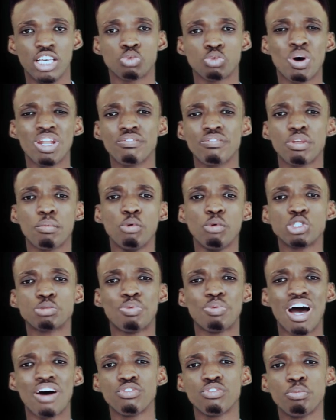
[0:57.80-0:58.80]
is one of the most
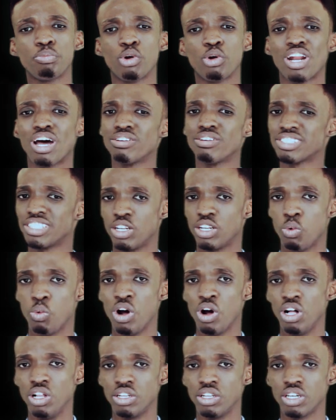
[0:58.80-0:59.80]
powerful pronouns in the
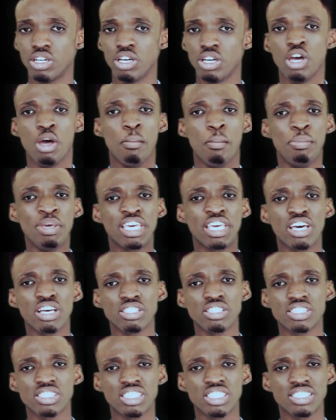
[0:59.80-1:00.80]
world
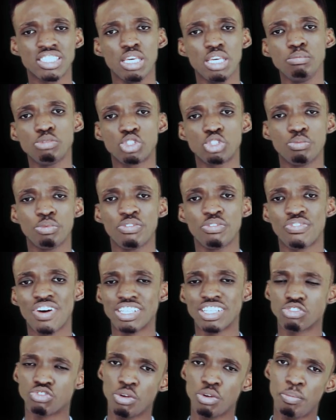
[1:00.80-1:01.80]
because it seems to be
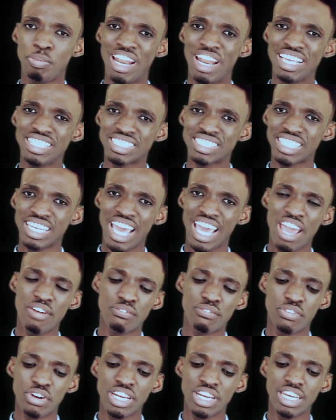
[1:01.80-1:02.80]
fast replacing
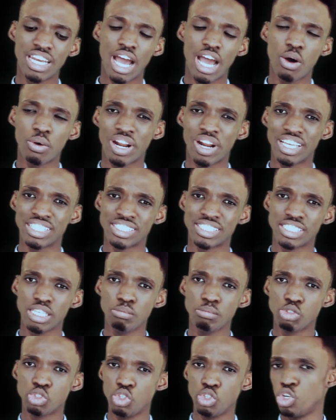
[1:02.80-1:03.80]
every noun I
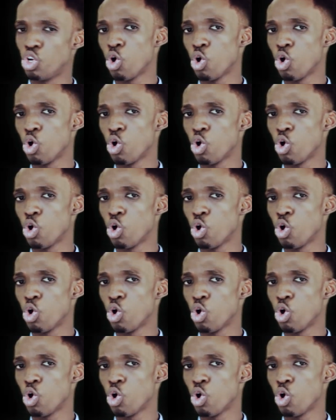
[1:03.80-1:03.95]
seem to